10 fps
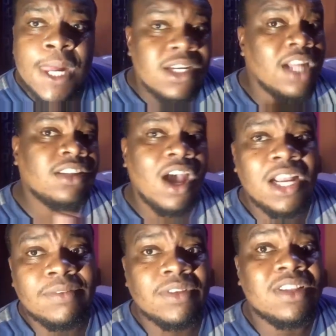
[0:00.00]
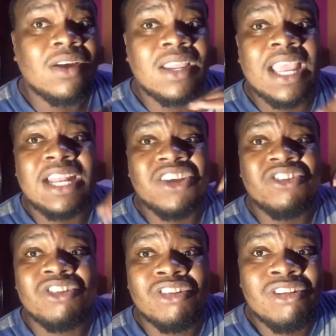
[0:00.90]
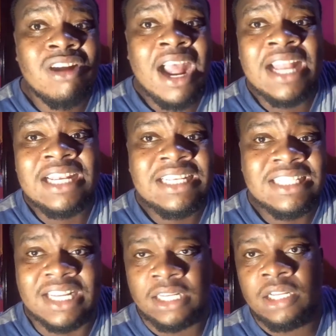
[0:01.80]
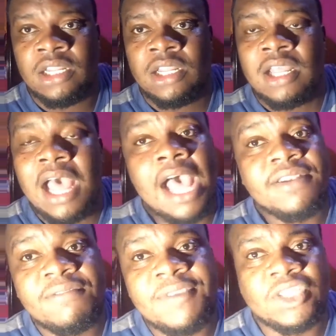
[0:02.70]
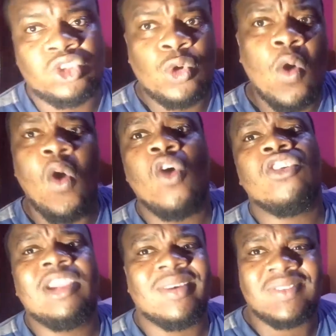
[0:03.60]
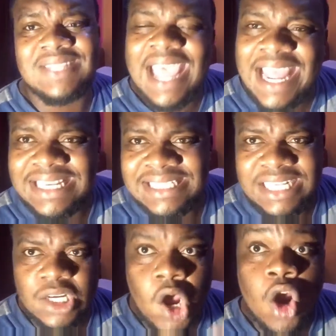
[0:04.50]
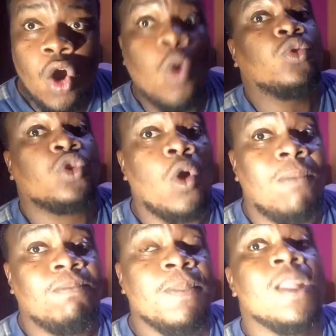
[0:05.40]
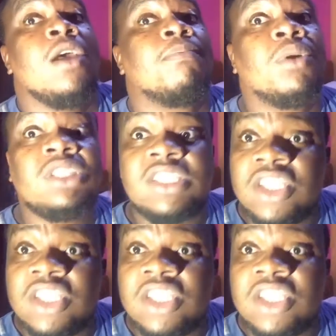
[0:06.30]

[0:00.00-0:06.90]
Not all of us are going to get the grand and victorious ending or outcome, but it